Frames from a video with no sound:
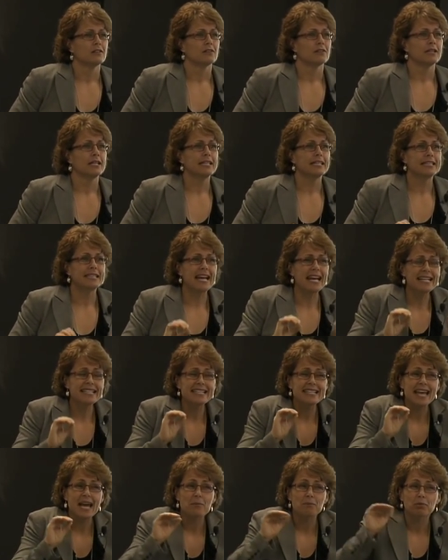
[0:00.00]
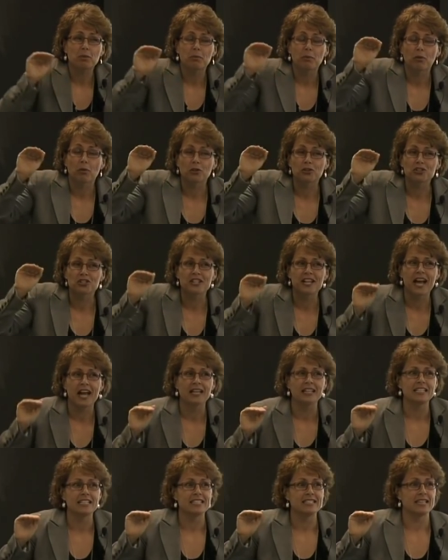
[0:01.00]
Right? That's that
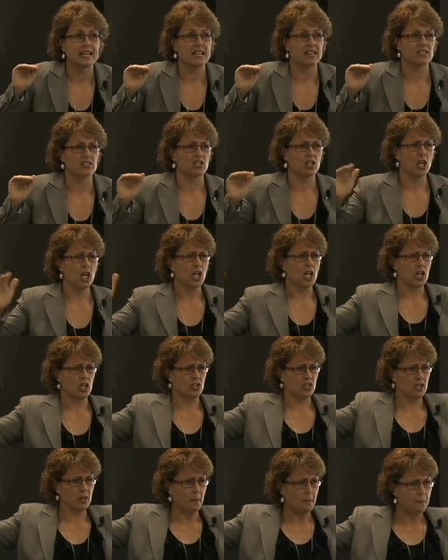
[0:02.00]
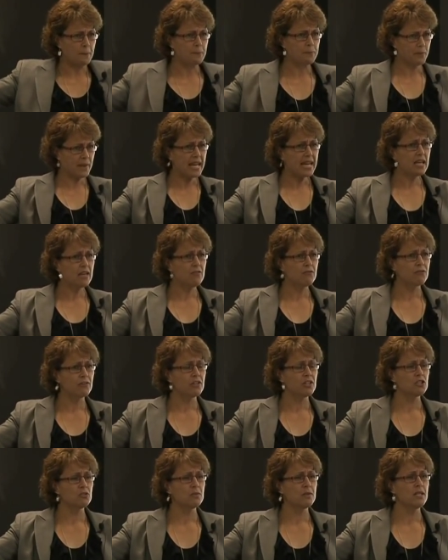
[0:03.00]
proportionality test. Is it a big
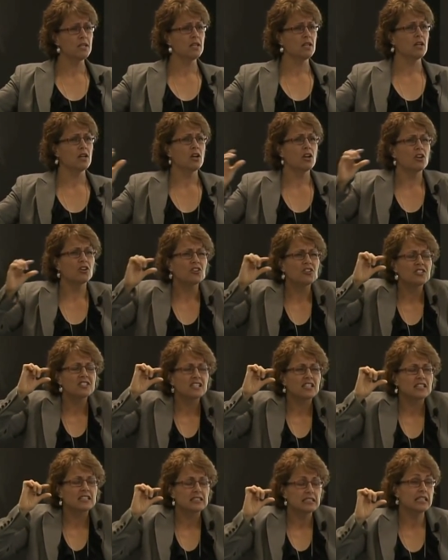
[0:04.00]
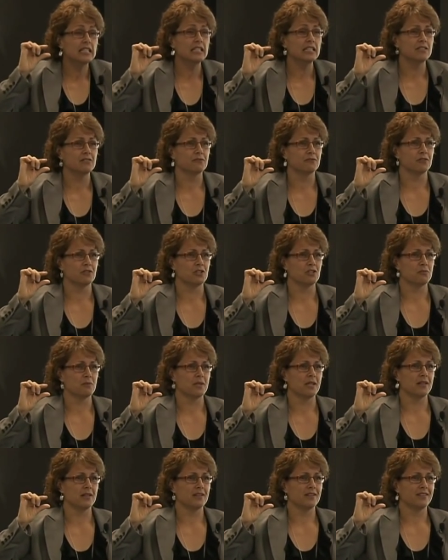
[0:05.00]
infringement or is it a little
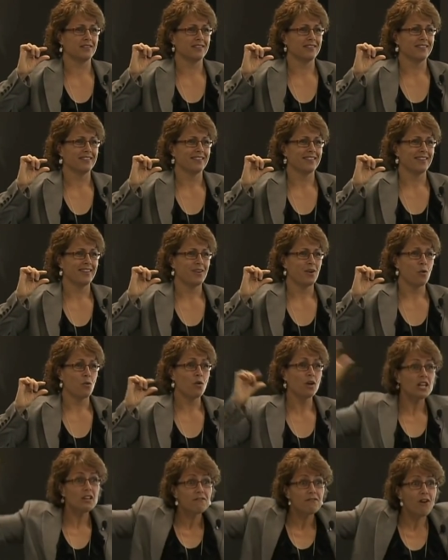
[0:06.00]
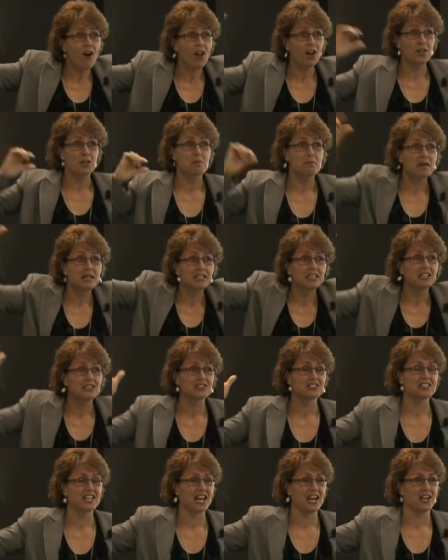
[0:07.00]
infringement? Where do you fall on the big little
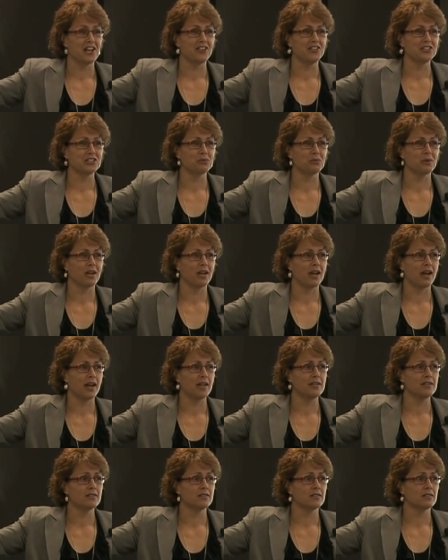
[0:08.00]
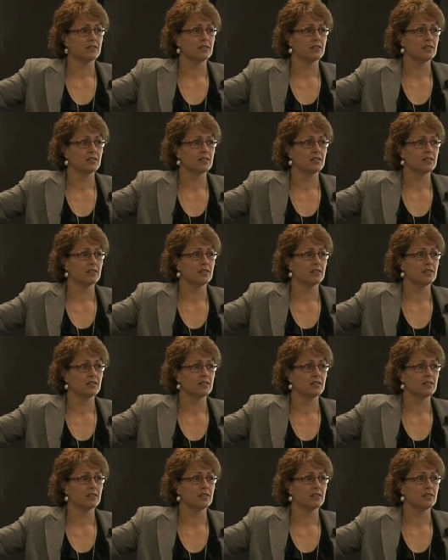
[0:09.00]
scale on this one, guys?